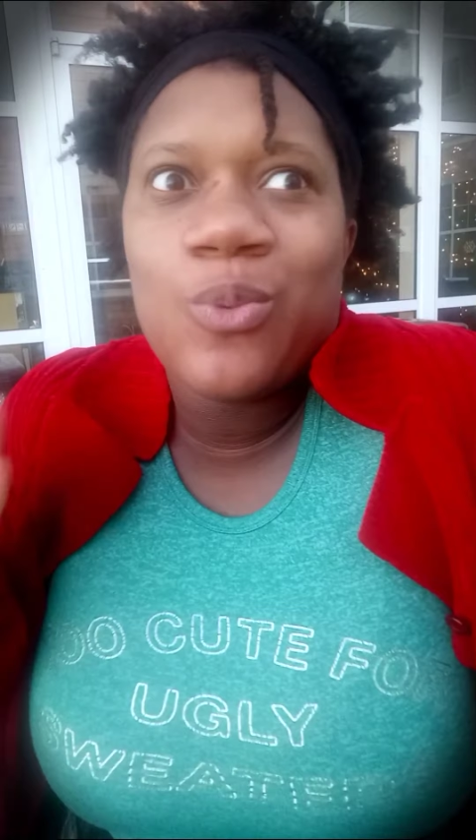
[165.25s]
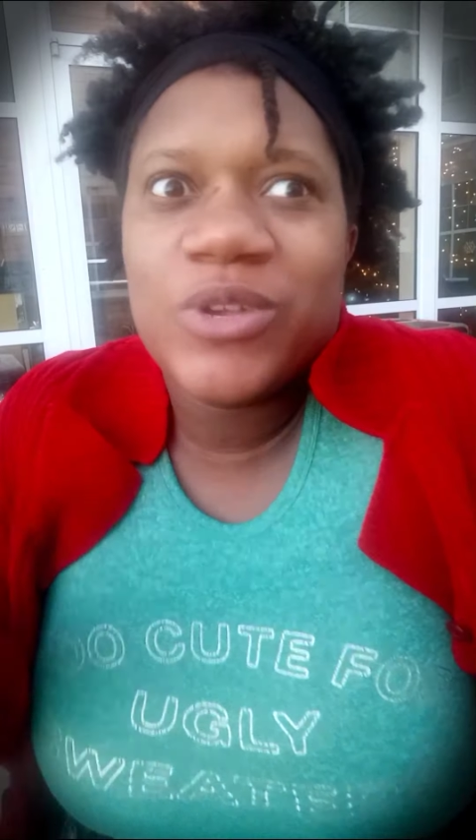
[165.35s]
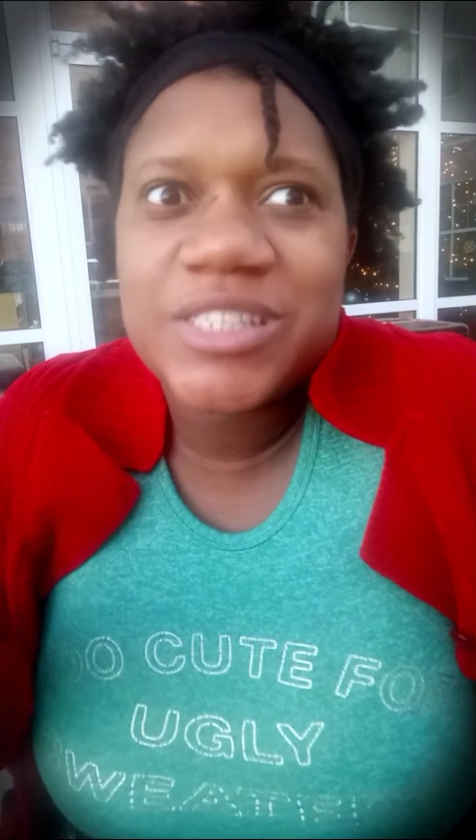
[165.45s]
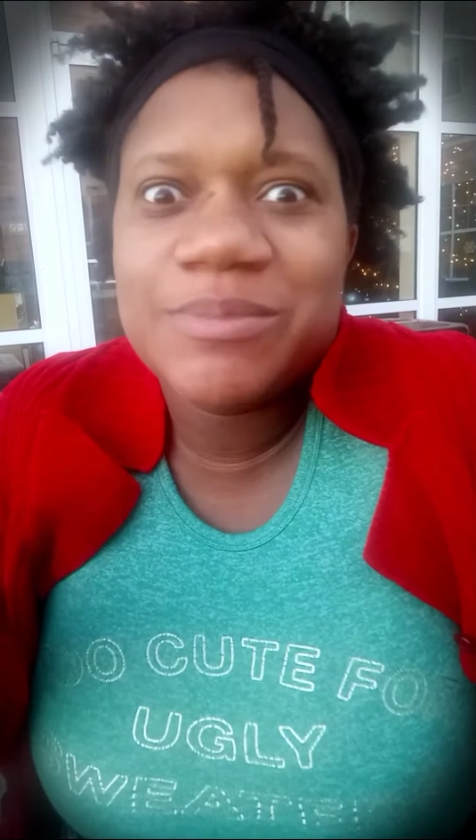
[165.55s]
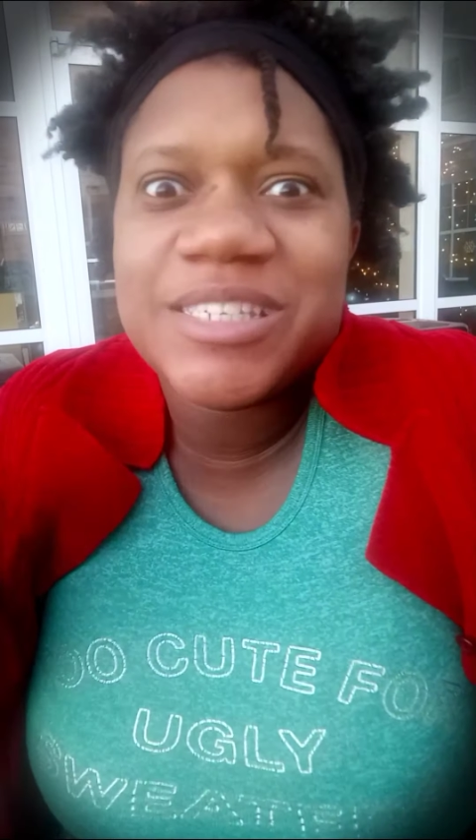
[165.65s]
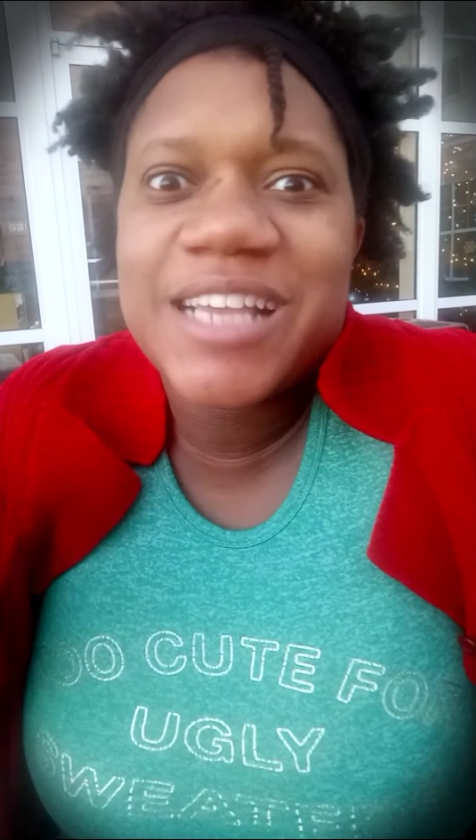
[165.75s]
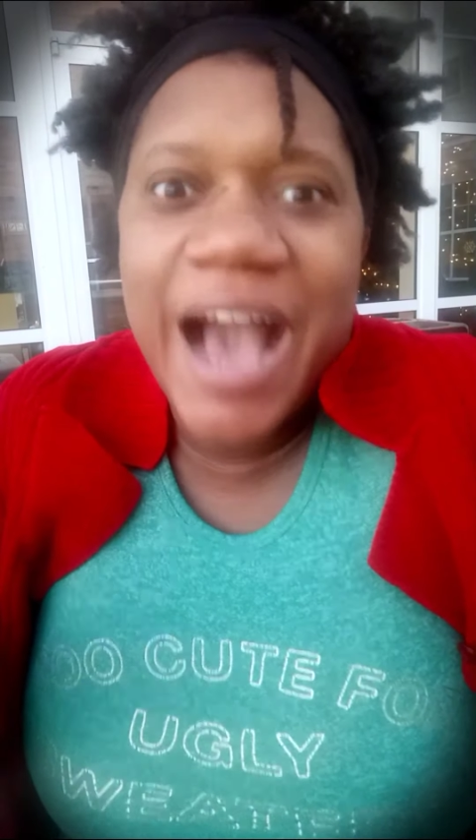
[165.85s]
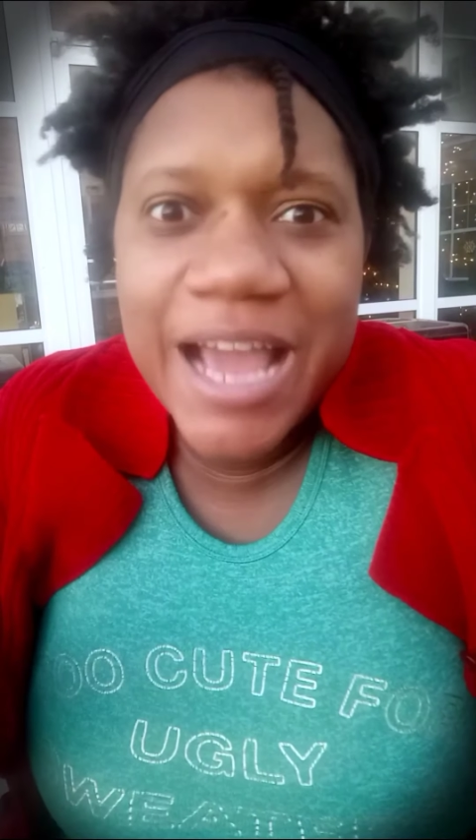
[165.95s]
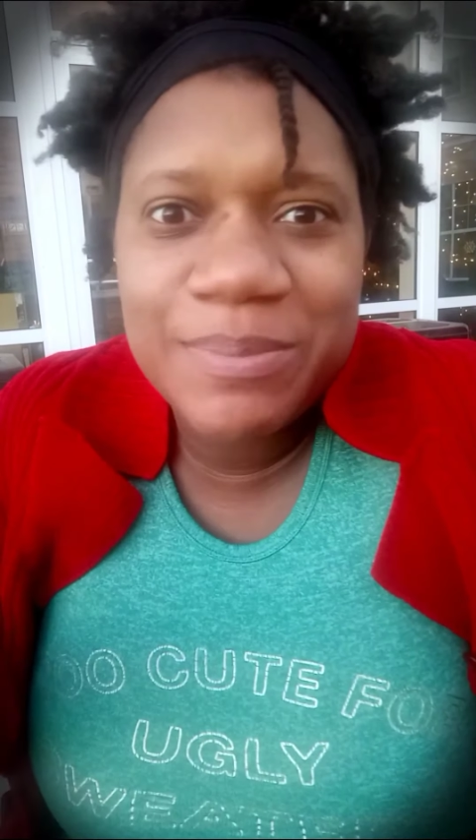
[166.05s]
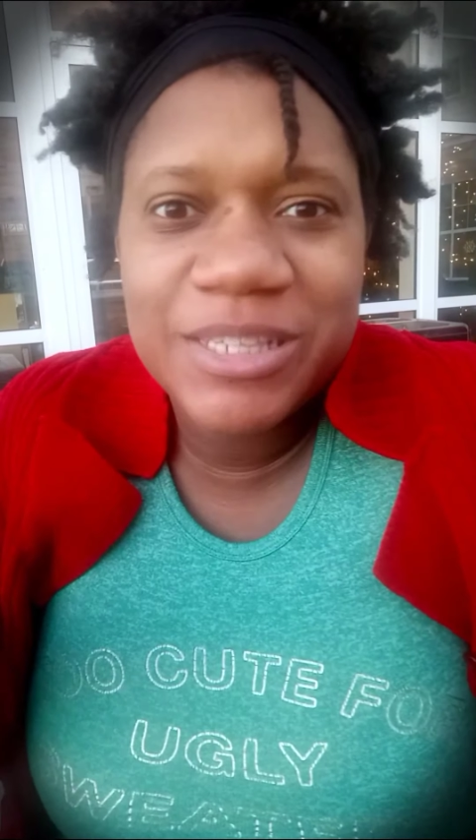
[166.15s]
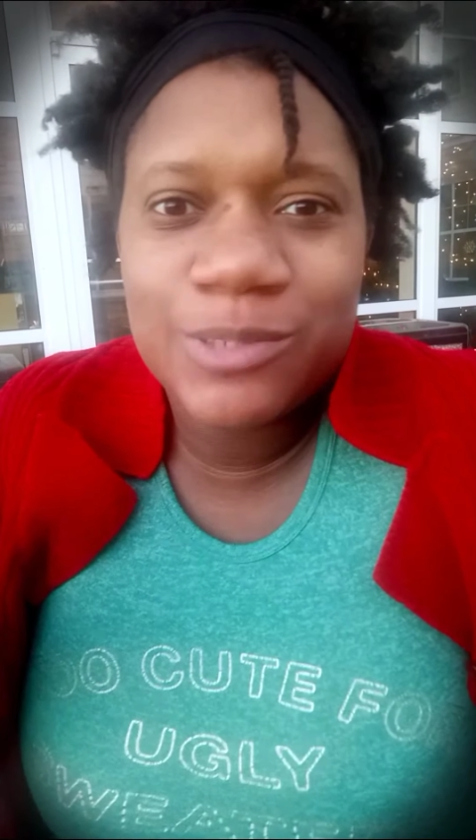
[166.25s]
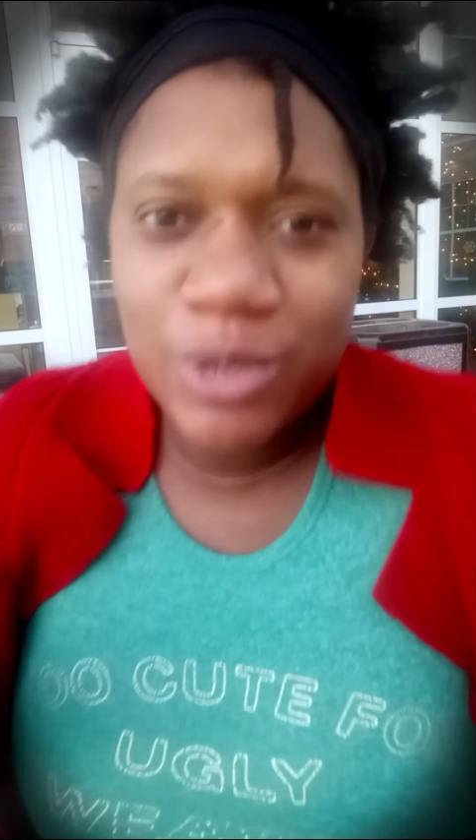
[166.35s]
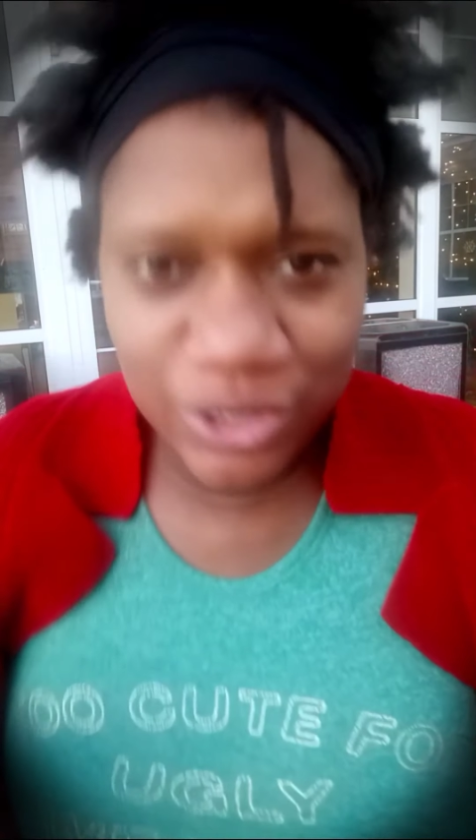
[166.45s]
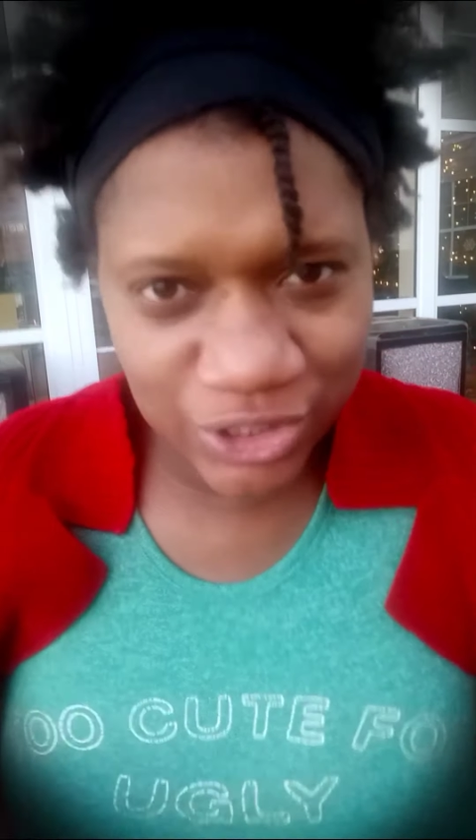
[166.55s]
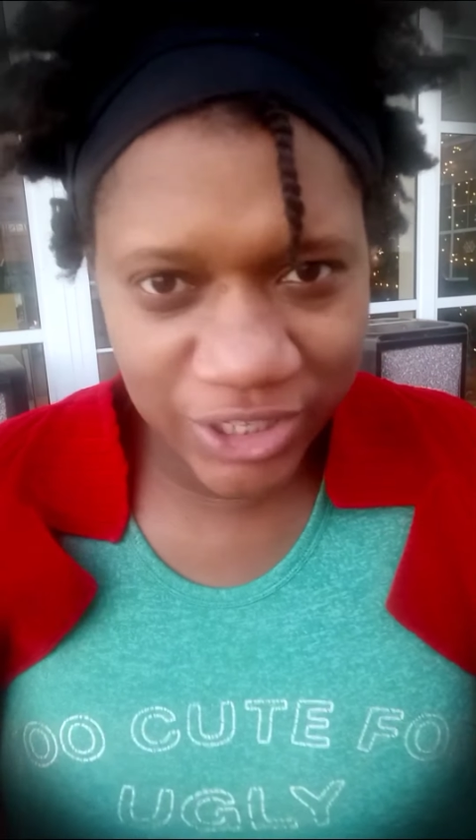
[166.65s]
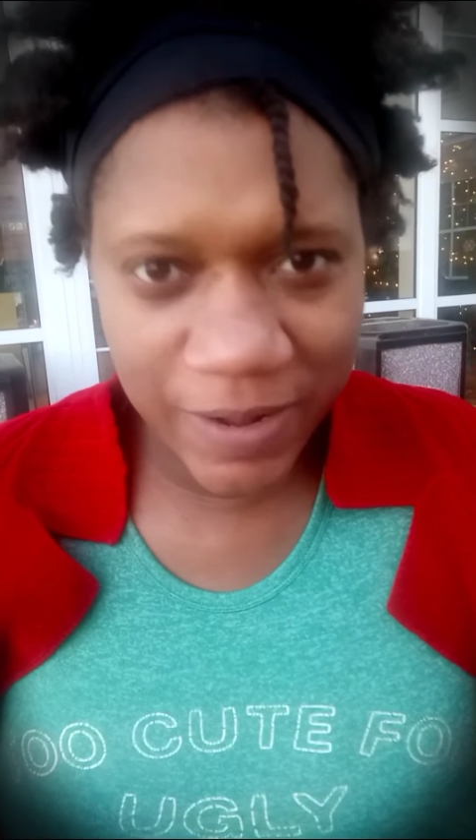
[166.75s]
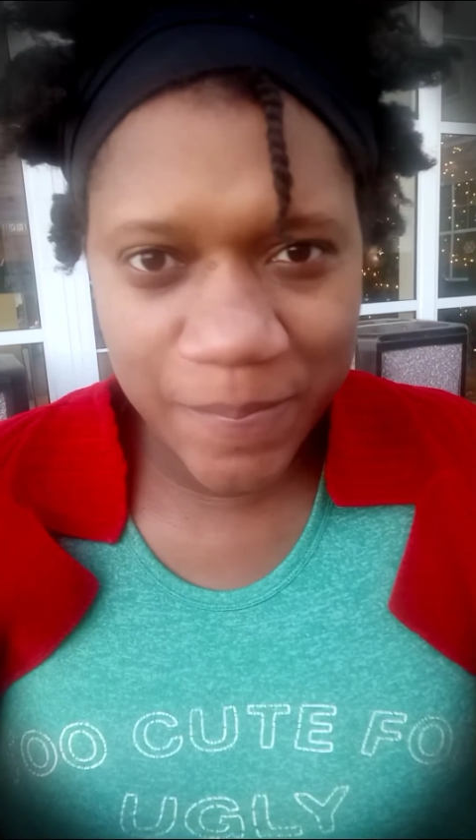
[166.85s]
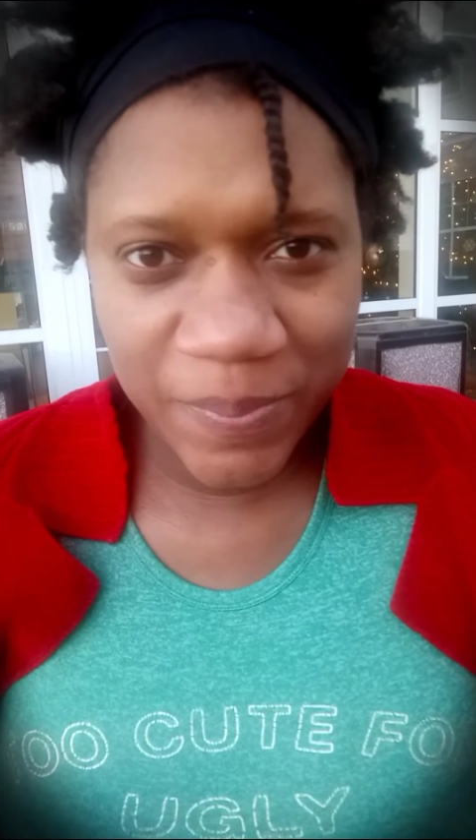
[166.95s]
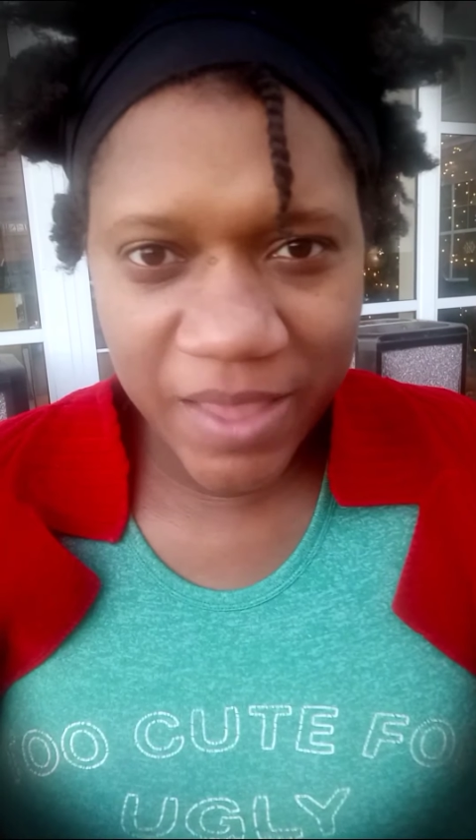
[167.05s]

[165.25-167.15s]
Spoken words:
all wisdom to guide me spiritually.